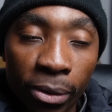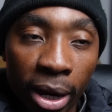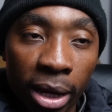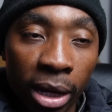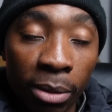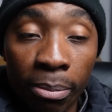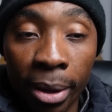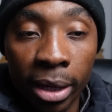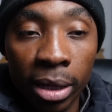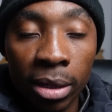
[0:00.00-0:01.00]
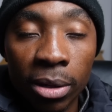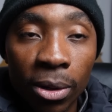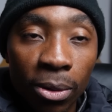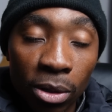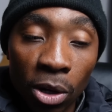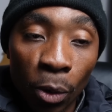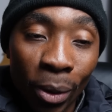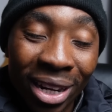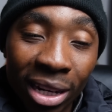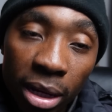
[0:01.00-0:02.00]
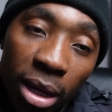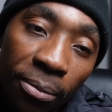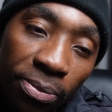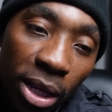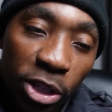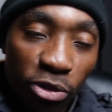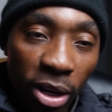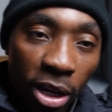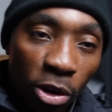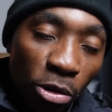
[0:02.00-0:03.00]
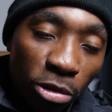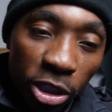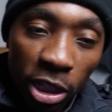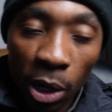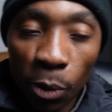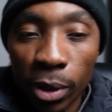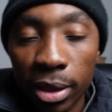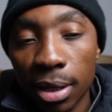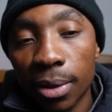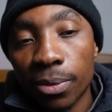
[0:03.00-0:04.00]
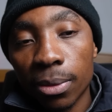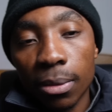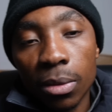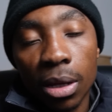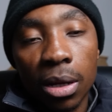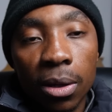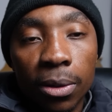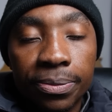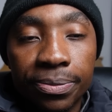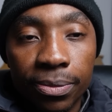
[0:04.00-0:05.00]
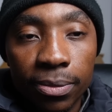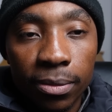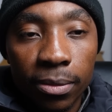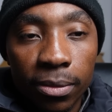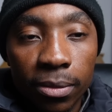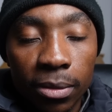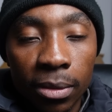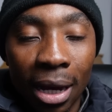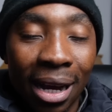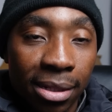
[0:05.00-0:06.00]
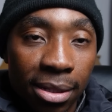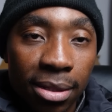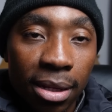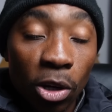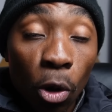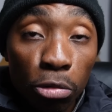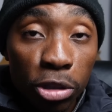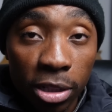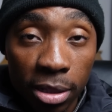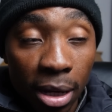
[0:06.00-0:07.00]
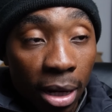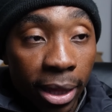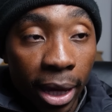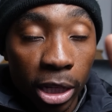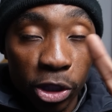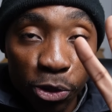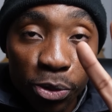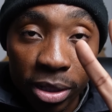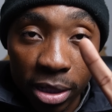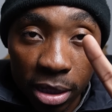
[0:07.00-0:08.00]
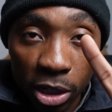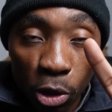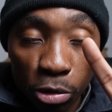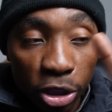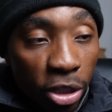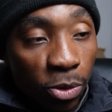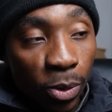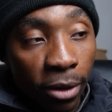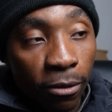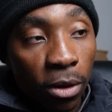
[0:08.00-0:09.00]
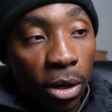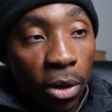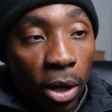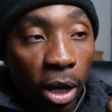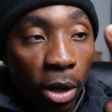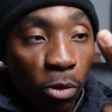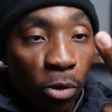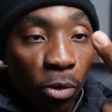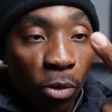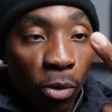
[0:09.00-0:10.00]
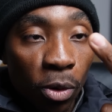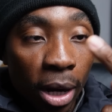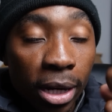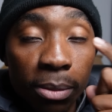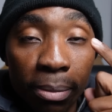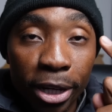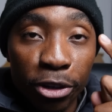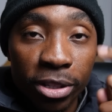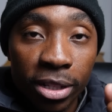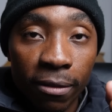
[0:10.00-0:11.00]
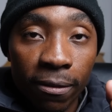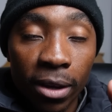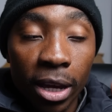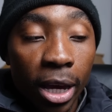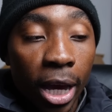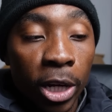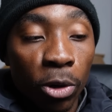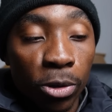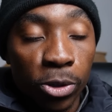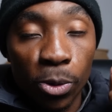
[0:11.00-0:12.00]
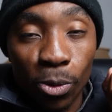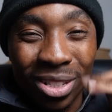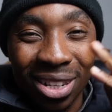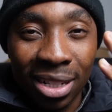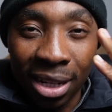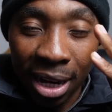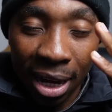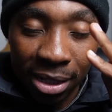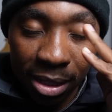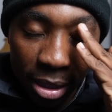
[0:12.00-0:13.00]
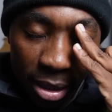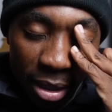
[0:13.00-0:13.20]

crying and begging, no, we need a striker coach. Now, with um, the assistant coaches that are there, two assistant coaches, we have Khalil Ben Yusuf and also Cedric Kaze.